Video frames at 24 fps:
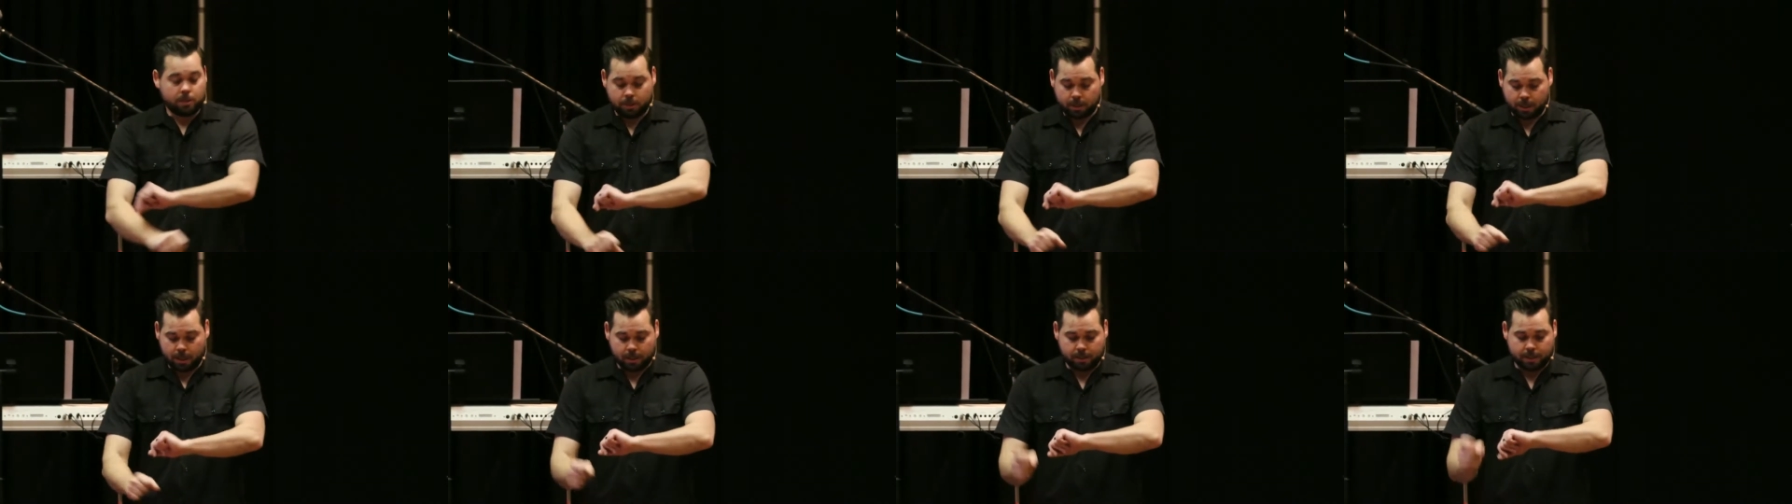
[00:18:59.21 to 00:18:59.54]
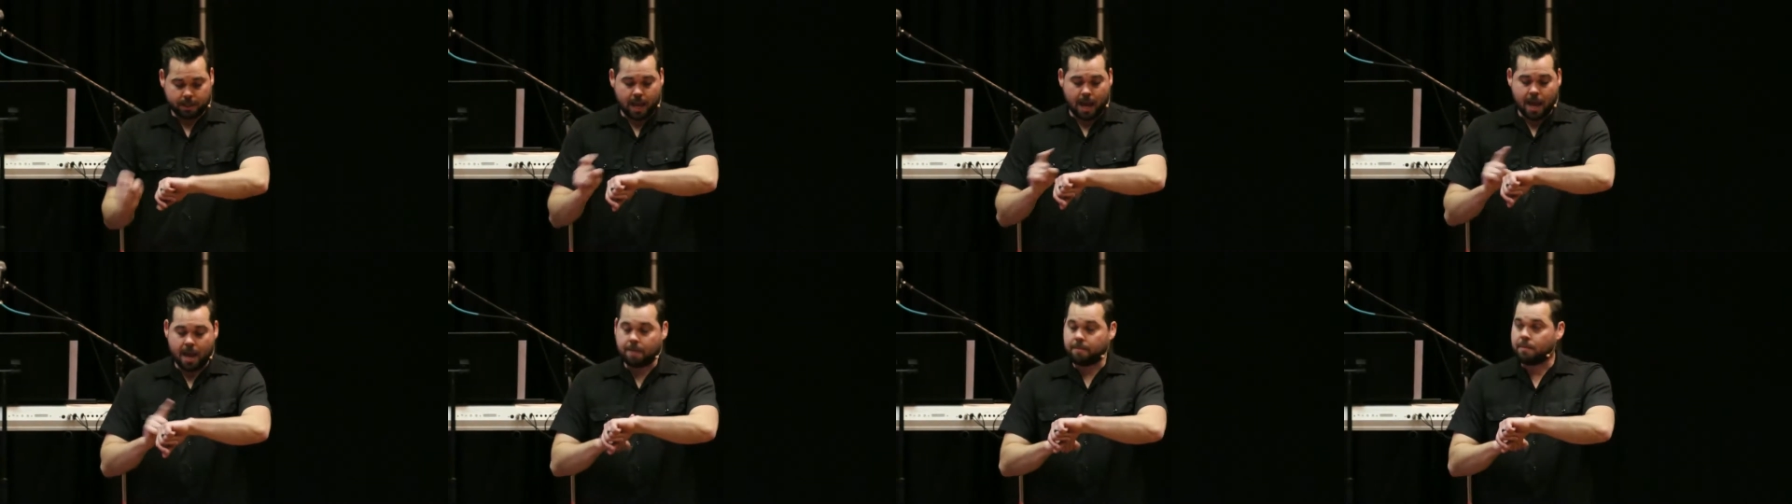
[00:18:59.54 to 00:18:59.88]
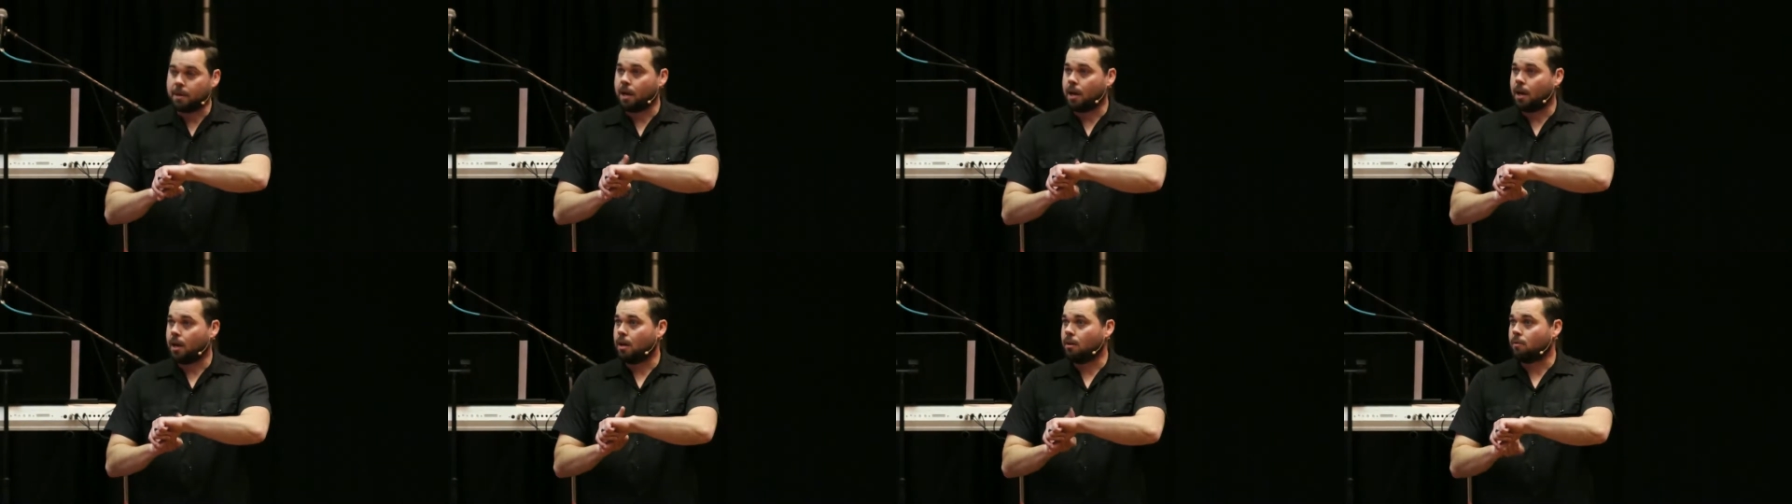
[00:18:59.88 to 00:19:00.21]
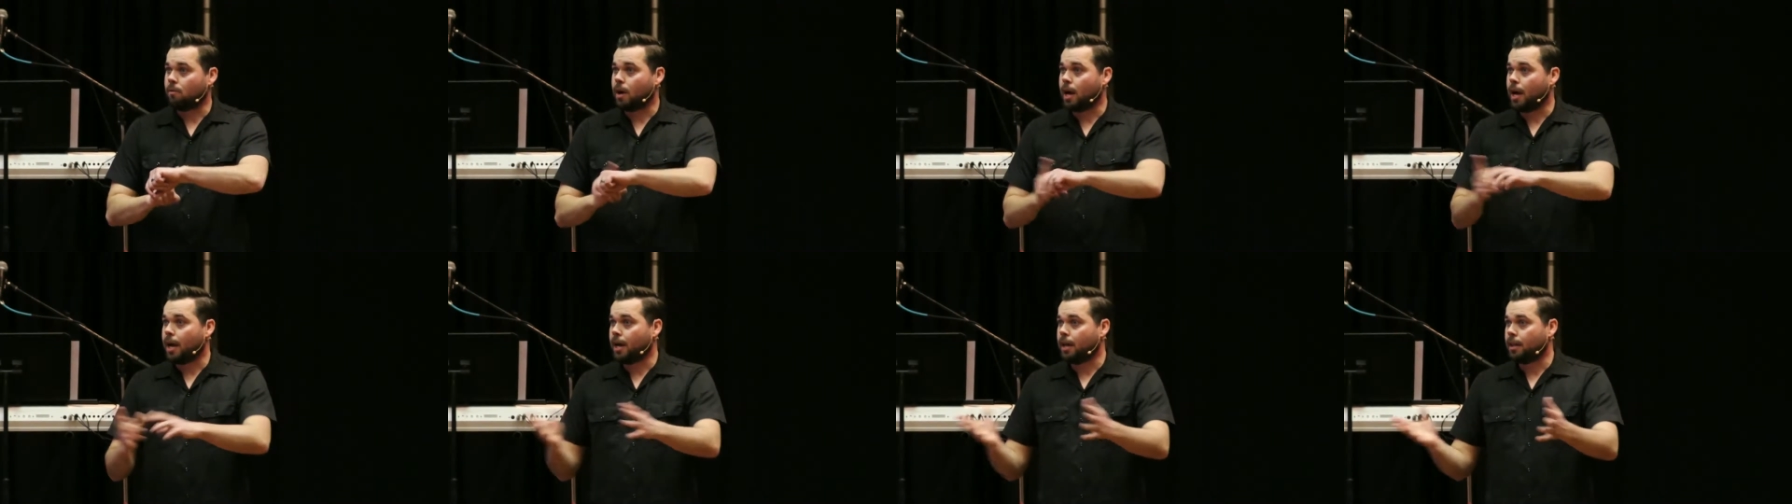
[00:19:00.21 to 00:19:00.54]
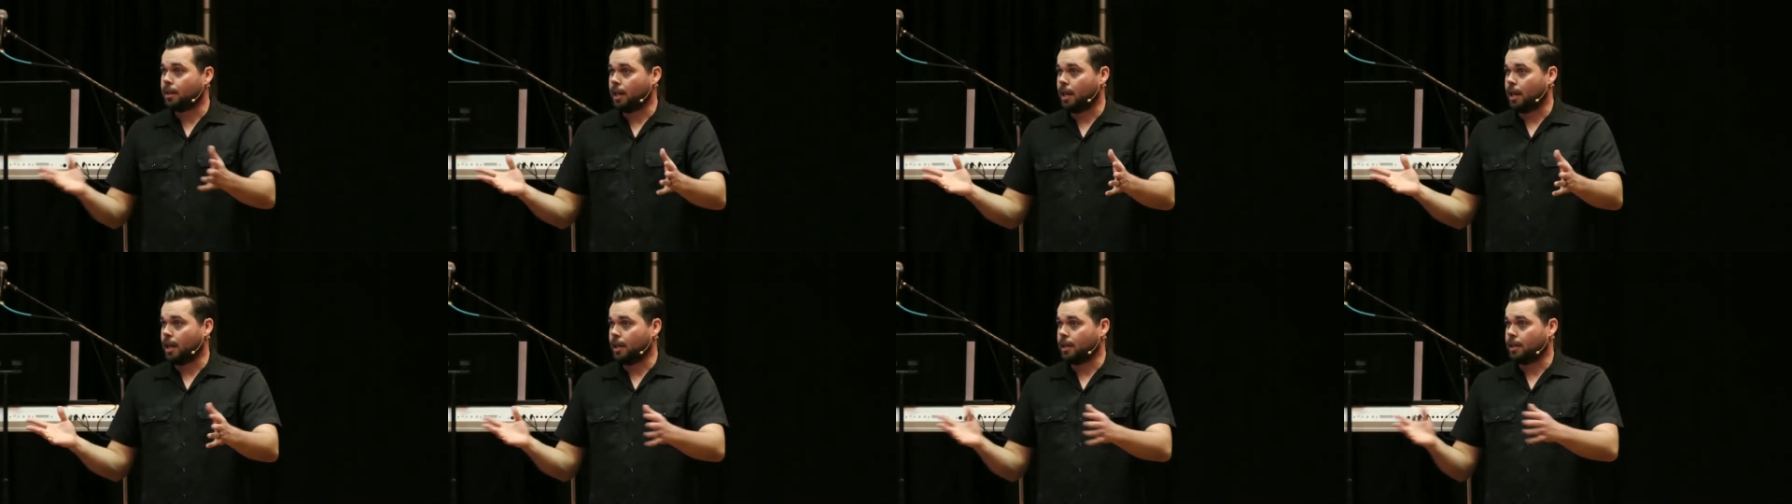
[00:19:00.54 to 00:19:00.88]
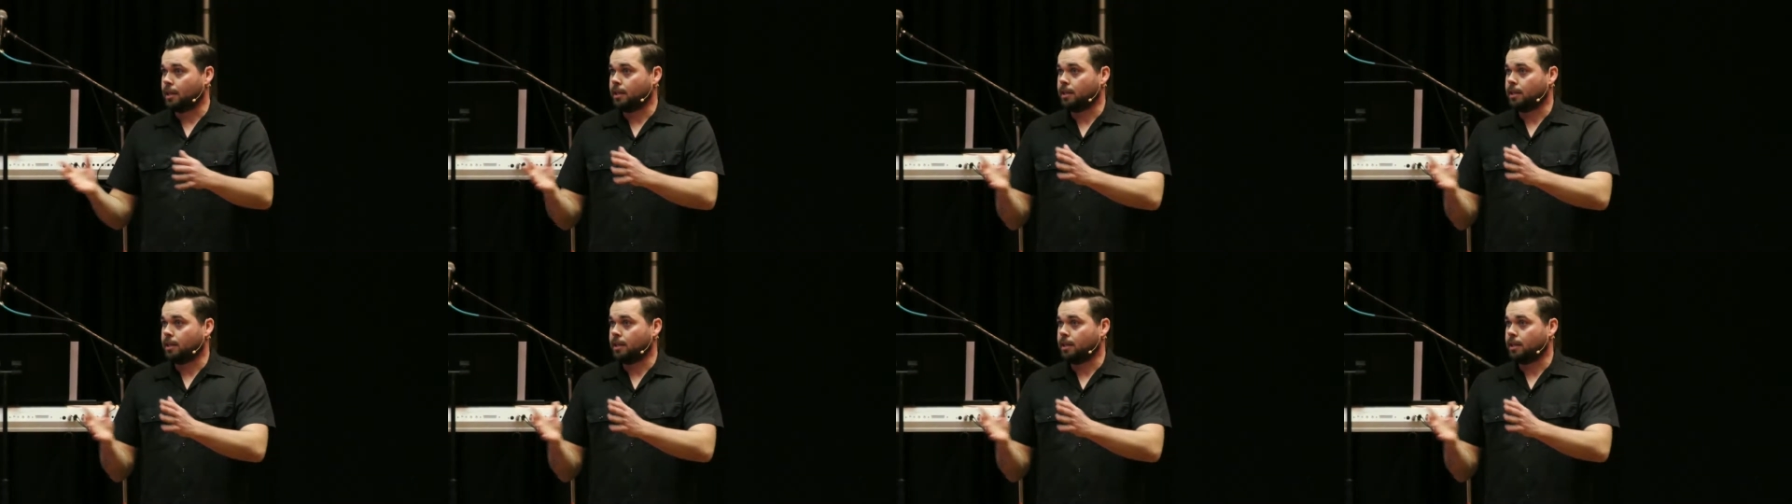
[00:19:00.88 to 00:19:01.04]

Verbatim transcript: Is it time yet? Right? Like